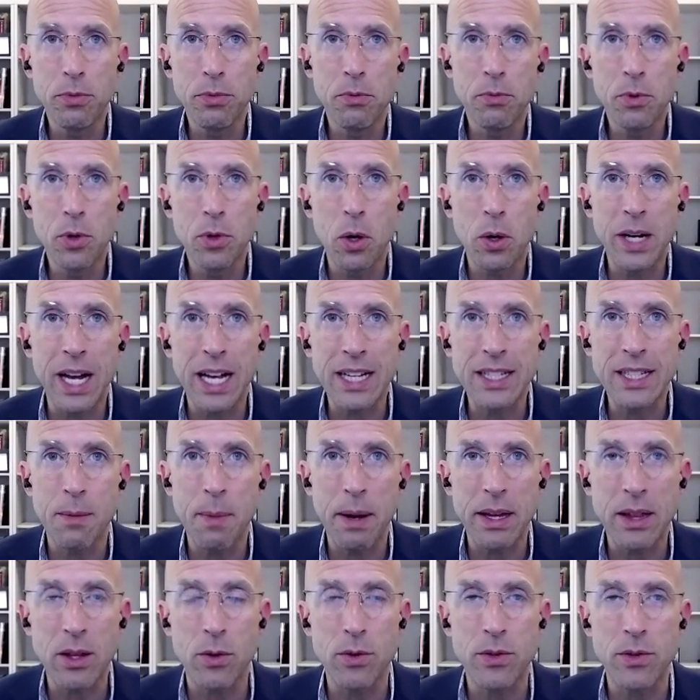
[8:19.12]
don't get to
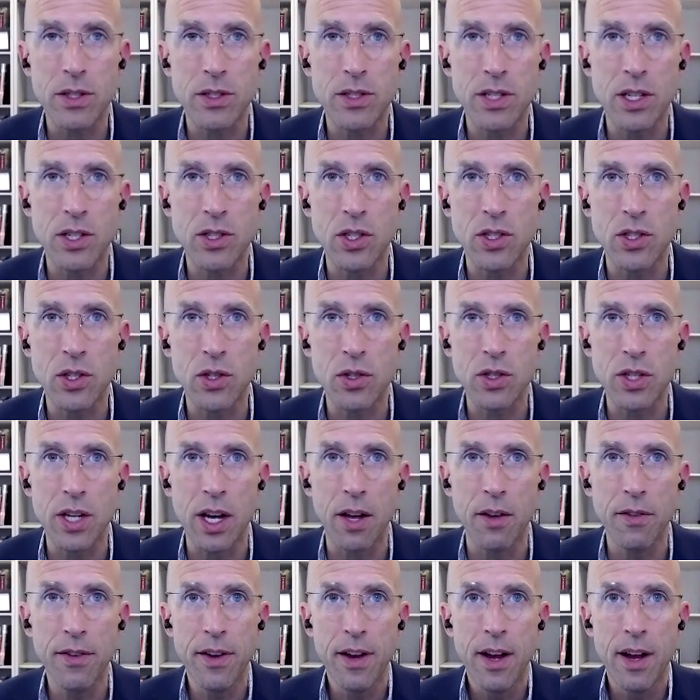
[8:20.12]
make those decisions
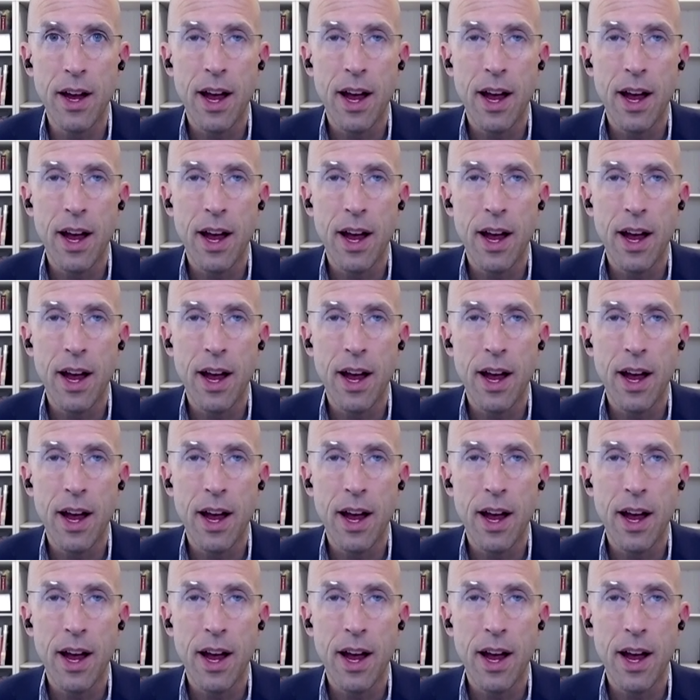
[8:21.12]
yourself.